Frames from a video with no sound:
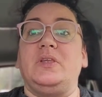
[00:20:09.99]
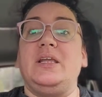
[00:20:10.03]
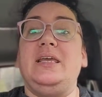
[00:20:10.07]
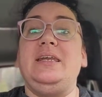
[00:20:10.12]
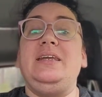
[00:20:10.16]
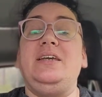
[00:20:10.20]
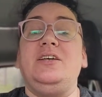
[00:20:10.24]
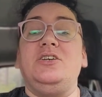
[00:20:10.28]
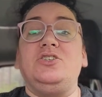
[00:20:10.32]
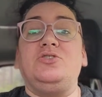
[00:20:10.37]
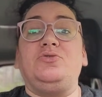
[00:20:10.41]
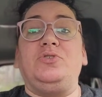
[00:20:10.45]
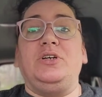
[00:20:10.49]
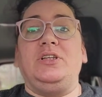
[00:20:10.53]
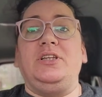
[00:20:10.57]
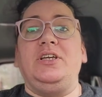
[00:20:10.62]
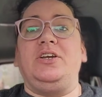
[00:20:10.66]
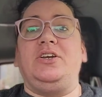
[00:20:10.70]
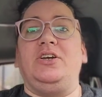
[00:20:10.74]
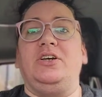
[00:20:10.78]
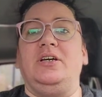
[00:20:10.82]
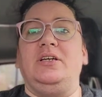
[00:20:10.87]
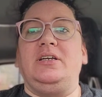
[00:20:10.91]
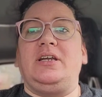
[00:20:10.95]
It is
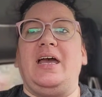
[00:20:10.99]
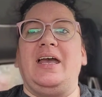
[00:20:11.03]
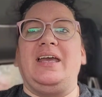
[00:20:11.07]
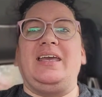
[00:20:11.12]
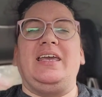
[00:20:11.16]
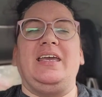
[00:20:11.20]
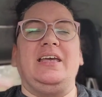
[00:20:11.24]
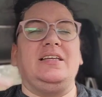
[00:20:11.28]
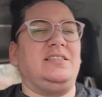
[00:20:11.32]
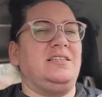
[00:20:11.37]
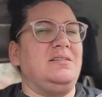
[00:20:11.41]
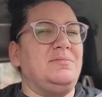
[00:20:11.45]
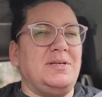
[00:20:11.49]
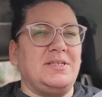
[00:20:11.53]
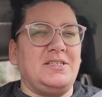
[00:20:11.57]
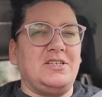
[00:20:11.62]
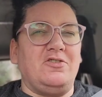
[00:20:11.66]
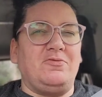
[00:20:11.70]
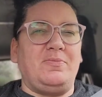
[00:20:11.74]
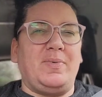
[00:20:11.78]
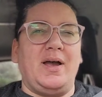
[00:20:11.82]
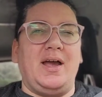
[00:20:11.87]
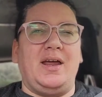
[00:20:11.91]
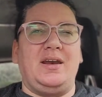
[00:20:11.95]
really good. I can't see
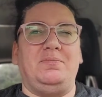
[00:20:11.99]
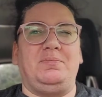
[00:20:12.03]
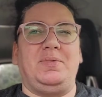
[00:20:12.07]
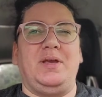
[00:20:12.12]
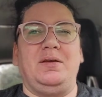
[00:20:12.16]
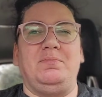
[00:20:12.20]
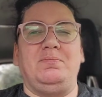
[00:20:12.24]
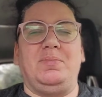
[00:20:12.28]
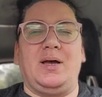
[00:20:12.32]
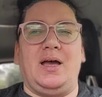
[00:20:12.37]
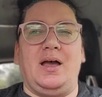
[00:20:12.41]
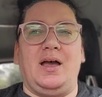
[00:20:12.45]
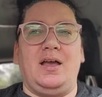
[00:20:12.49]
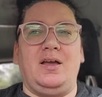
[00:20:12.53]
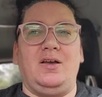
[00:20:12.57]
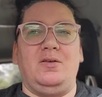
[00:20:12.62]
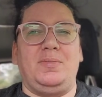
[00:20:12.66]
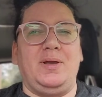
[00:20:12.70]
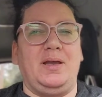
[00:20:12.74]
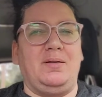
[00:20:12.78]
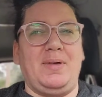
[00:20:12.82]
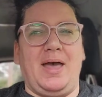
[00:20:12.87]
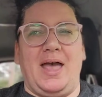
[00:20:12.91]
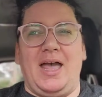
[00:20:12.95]
myself buying a big
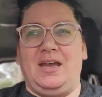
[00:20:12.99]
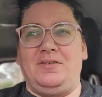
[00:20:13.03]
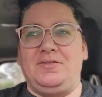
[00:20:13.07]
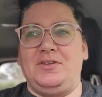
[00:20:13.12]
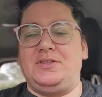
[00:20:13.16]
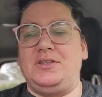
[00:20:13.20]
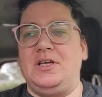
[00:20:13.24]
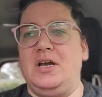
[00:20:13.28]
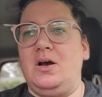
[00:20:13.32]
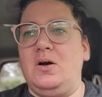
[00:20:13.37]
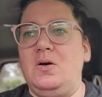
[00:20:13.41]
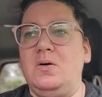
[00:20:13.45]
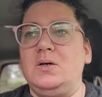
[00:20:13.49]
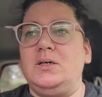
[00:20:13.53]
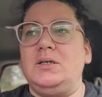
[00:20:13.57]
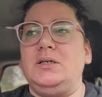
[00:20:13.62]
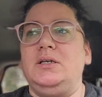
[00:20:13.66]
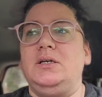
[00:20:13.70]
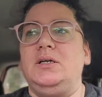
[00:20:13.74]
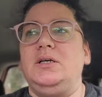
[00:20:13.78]
a big bag of it though.